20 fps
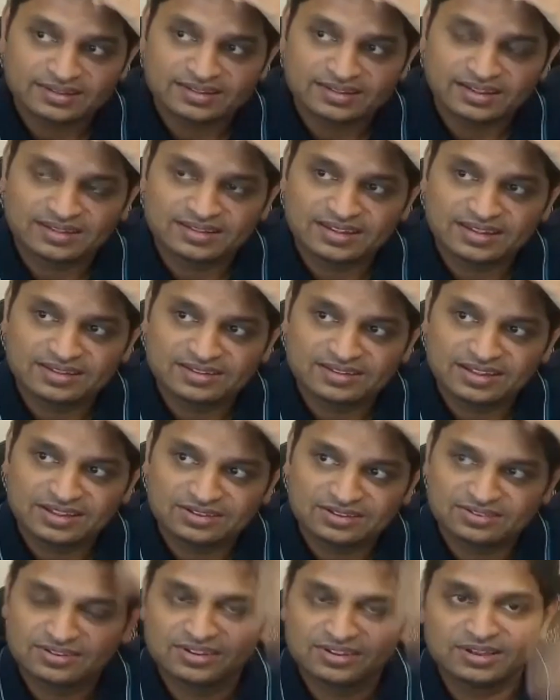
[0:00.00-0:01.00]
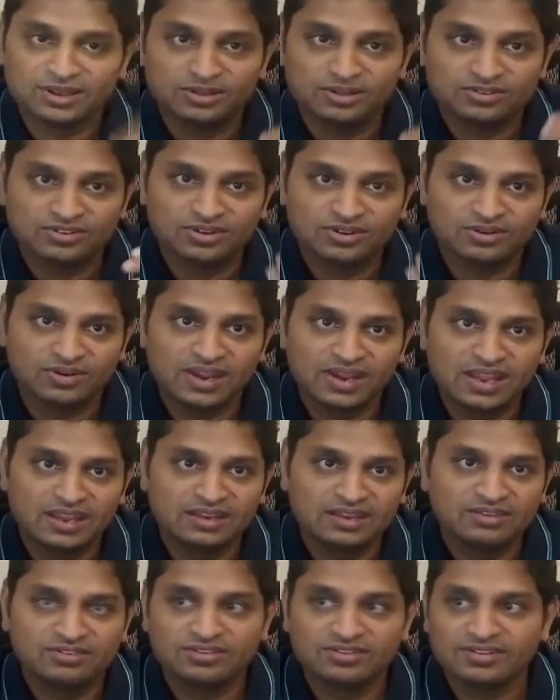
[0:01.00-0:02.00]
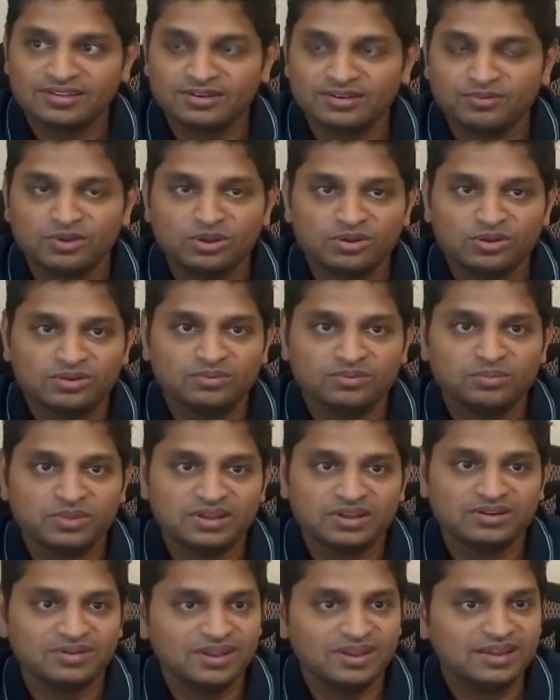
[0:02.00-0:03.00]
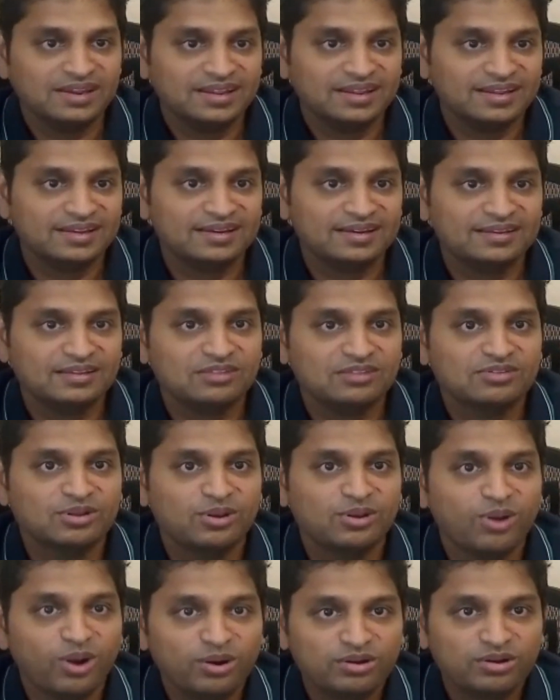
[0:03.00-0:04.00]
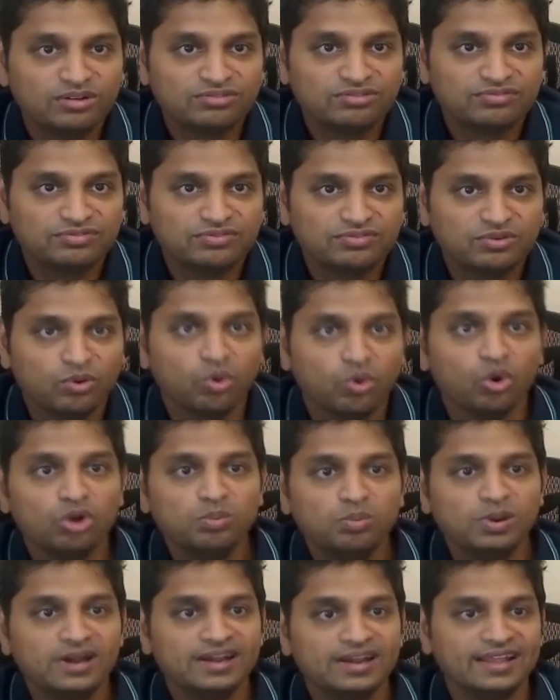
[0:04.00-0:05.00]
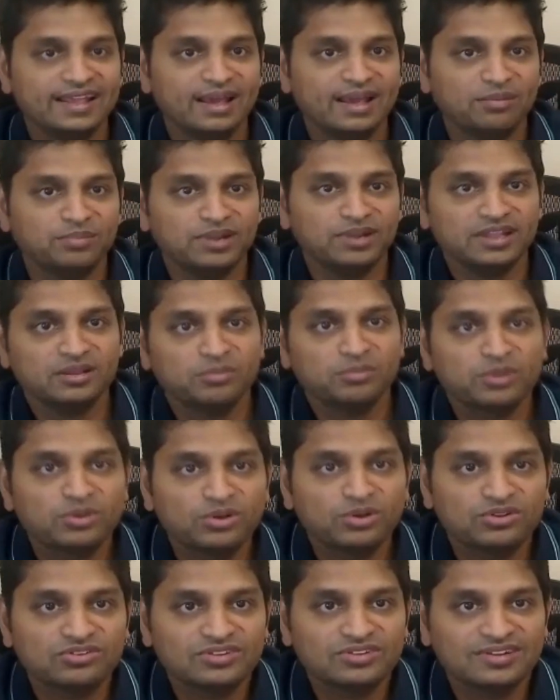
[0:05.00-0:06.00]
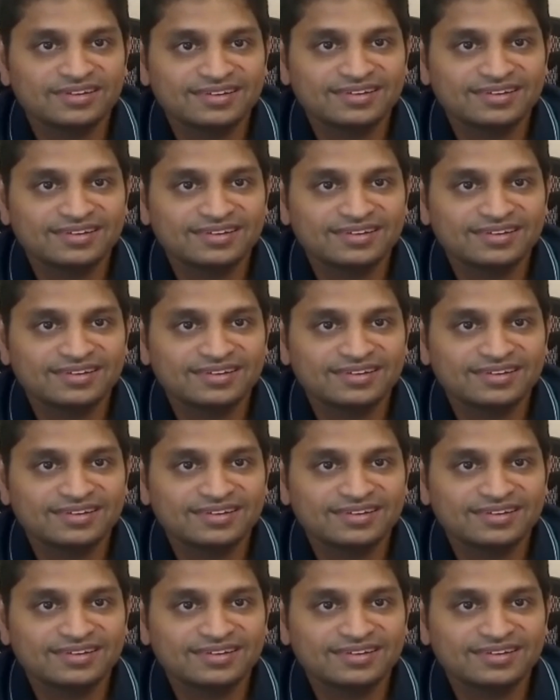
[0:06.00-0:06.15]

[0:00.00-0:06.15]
these screens, when you're creating it, there's a lot of gold plating happening, because